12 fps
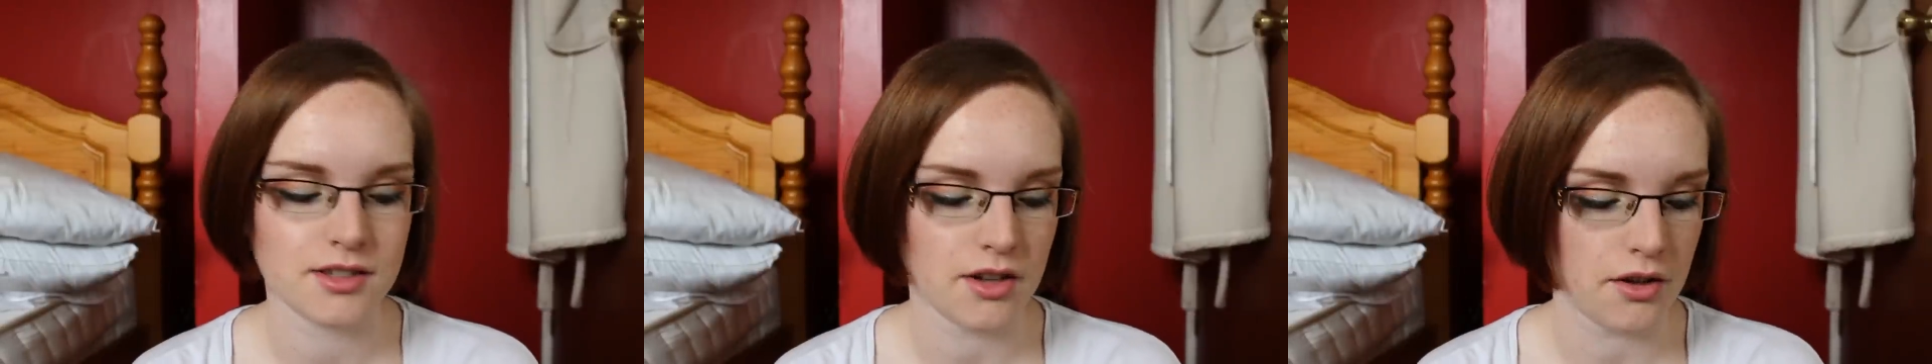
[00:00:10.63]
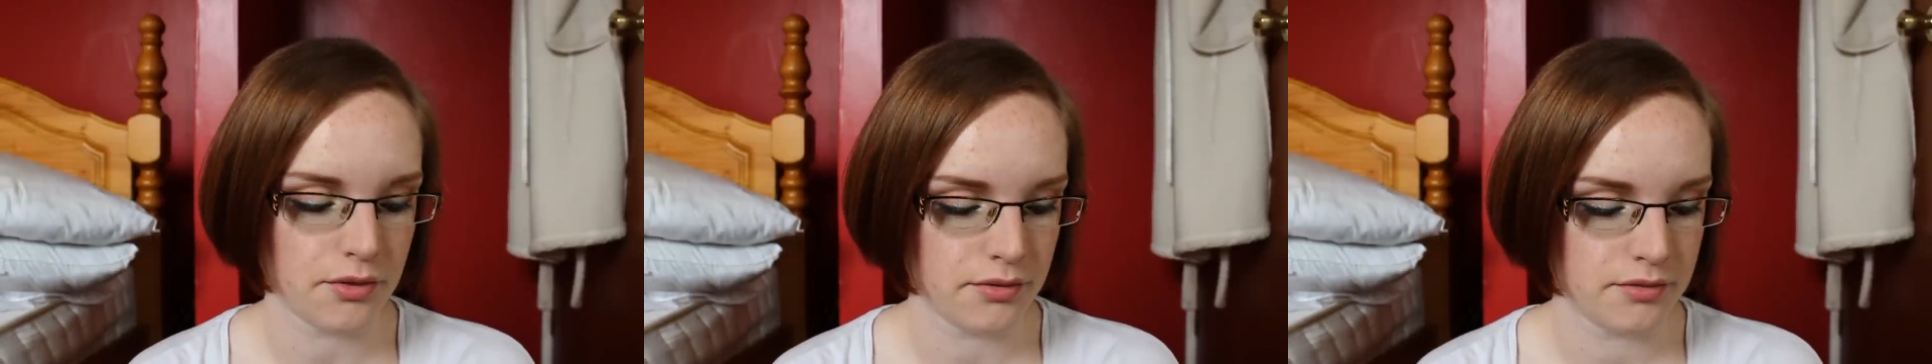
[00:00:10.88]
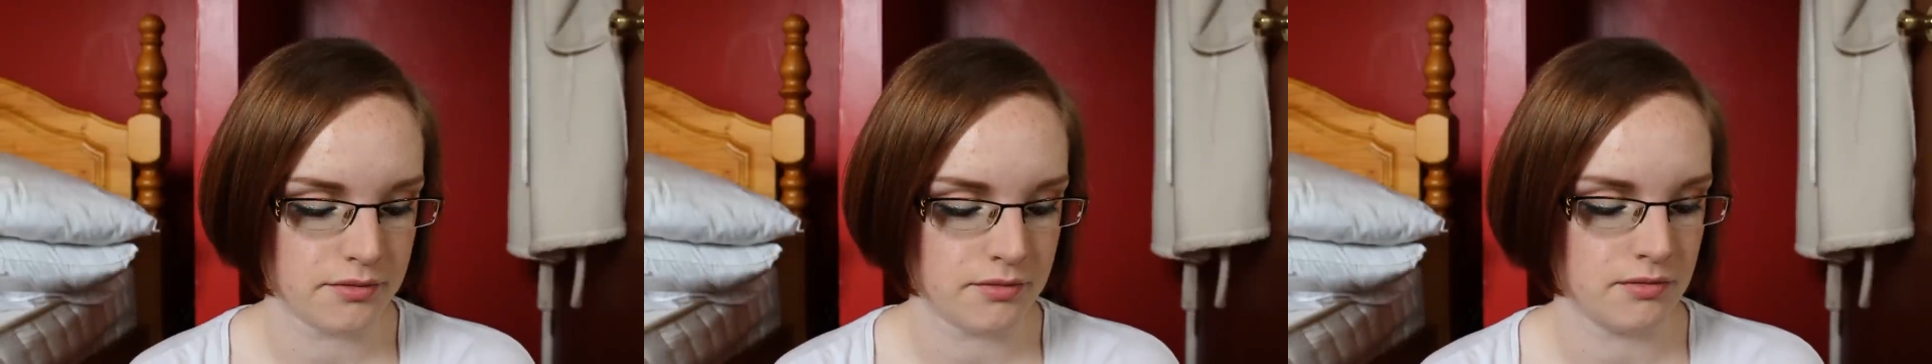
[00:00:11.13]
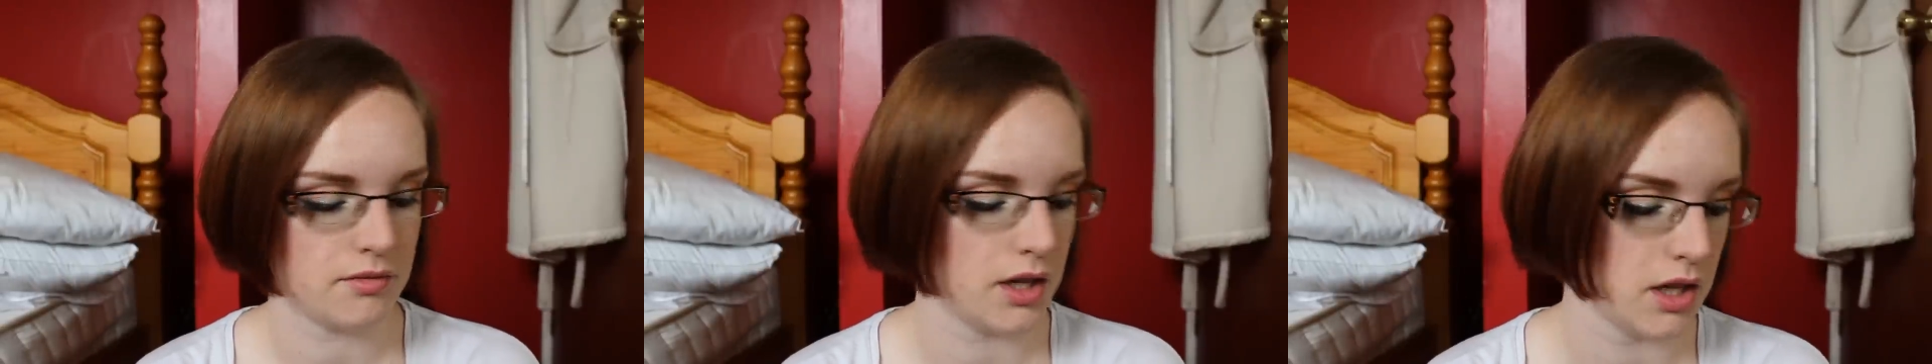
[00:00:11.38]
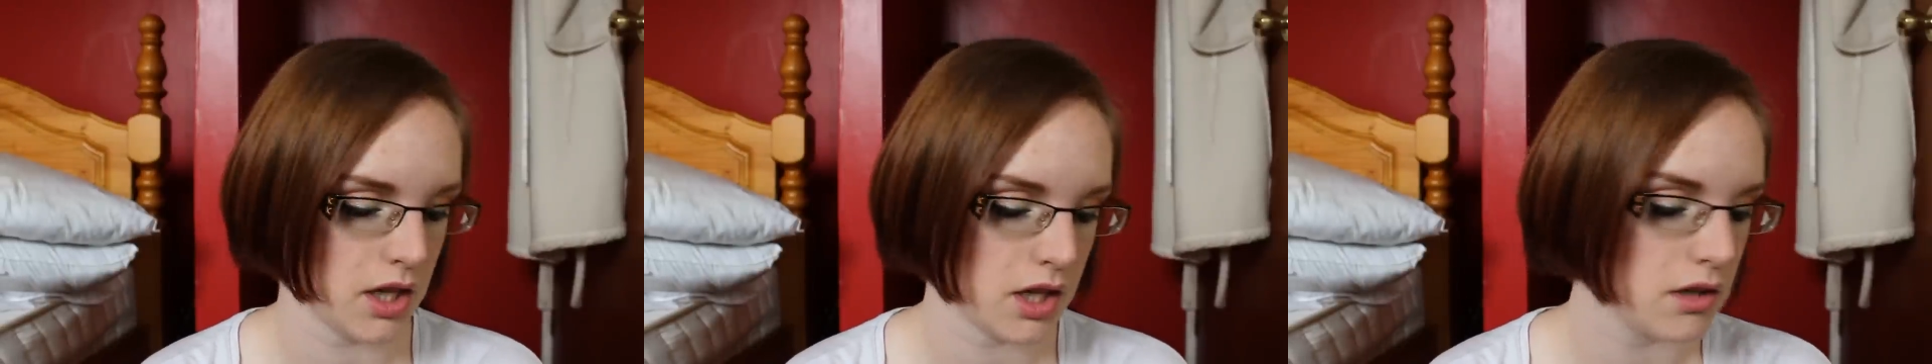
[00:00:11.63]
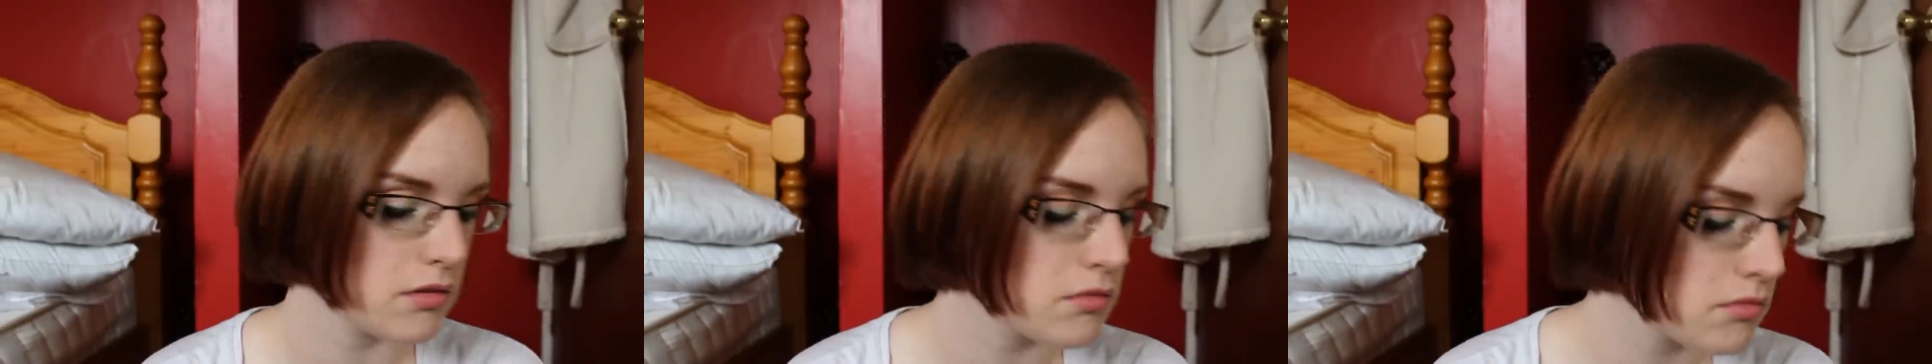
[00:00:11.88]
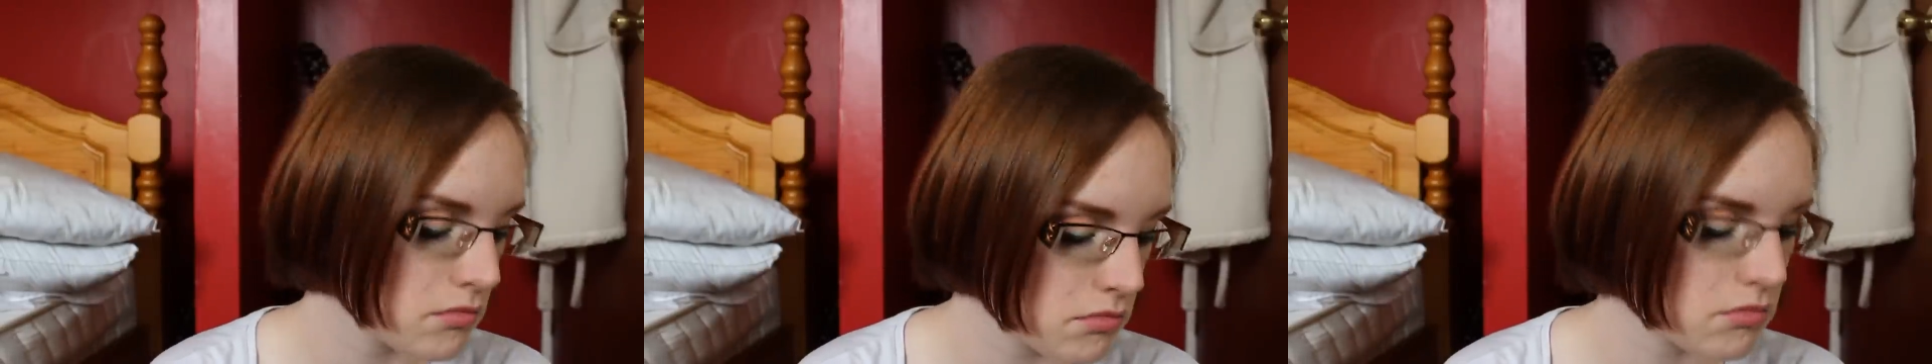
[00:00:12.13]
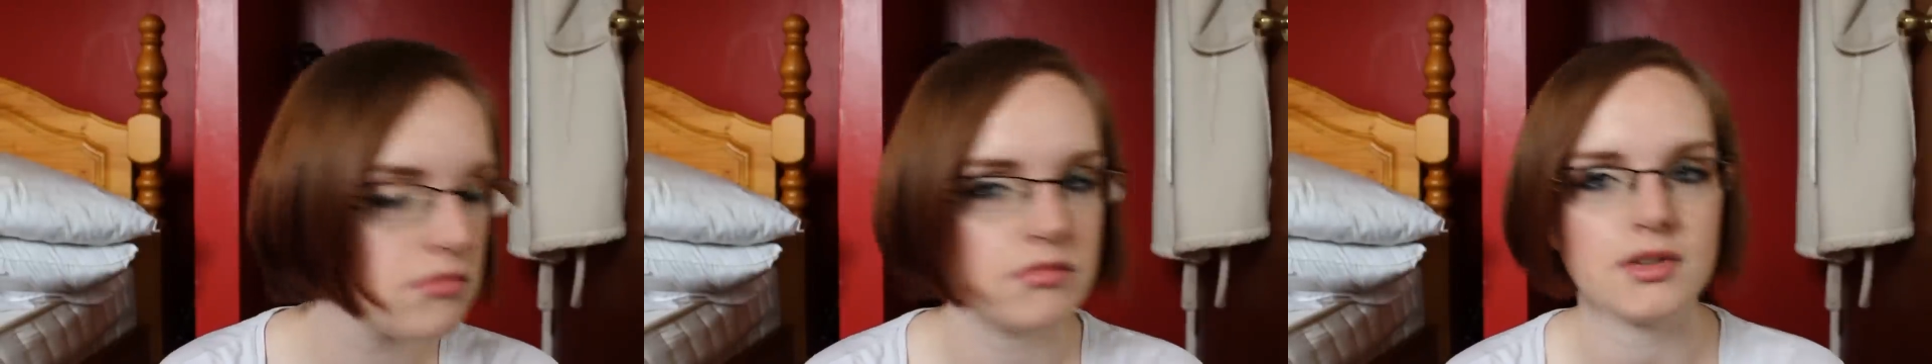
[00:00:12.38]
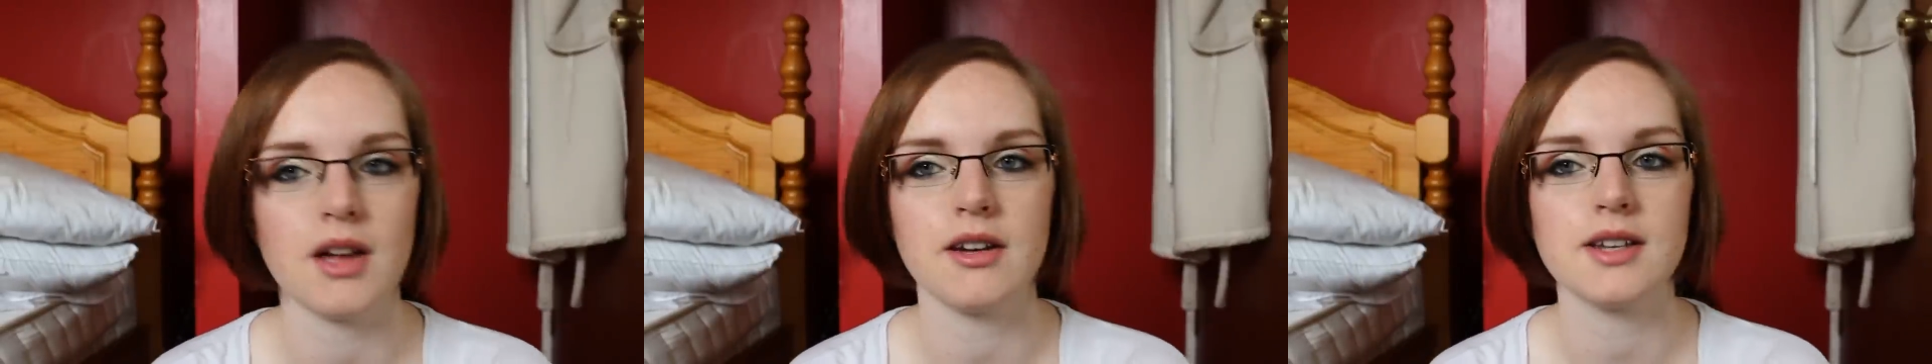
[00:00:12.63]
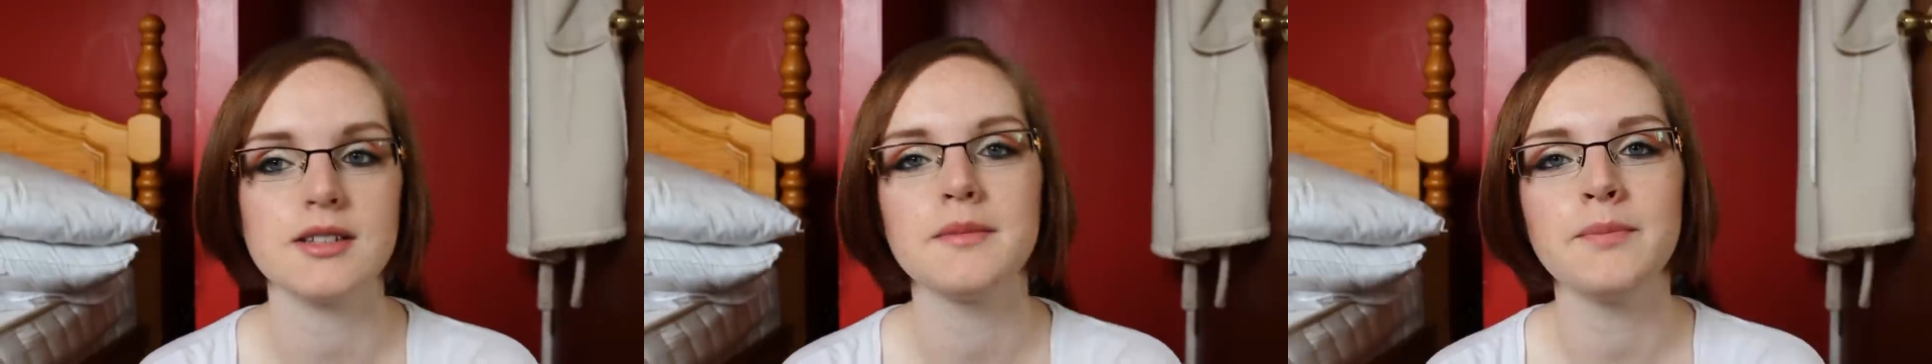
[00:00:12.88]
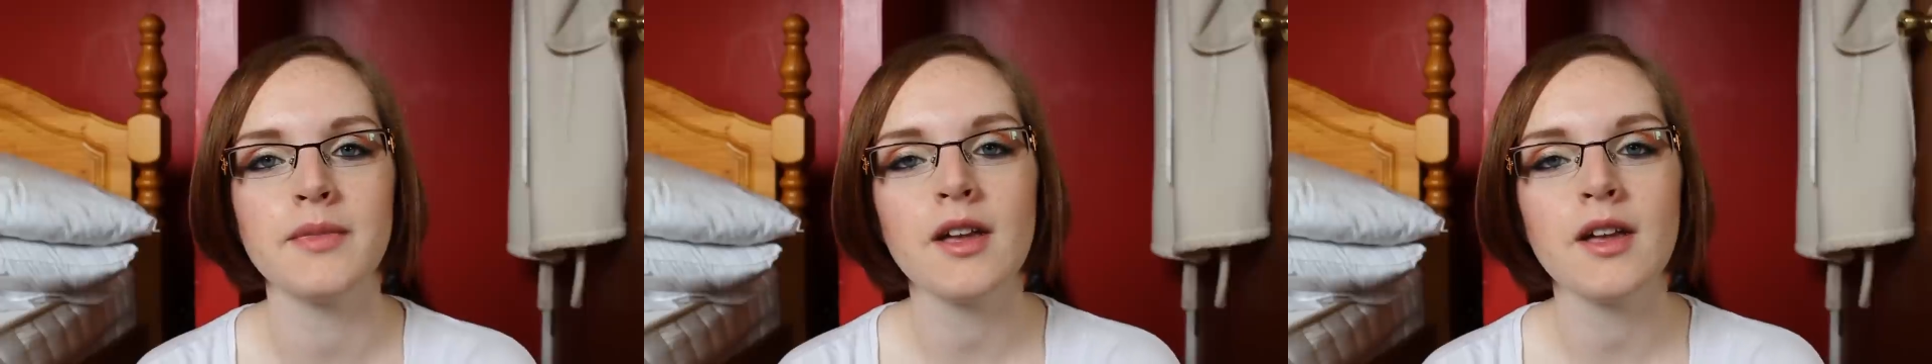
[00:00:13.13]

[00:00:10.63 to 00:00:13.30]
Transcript: stuff, I think. Yeah, it is.